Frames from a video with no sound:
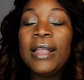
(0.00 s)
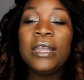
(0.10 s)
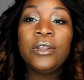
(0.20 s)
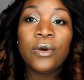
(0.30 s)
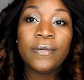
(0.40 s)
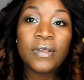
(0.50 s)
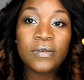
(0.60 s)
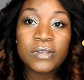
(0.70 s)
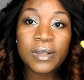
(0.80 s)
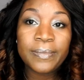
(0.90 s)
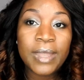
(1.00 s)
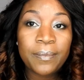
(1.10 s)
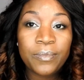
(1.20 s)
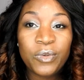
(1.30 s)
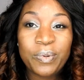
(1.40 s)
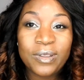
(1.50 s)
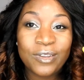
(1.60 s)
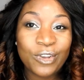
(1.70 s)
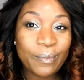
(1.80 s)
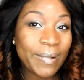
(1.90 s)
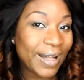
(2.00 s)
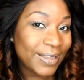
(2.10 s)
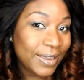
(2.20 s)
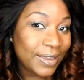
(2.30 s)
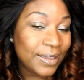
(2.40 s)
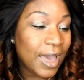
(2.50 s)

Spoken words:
didn't know if this was something that you put on your body.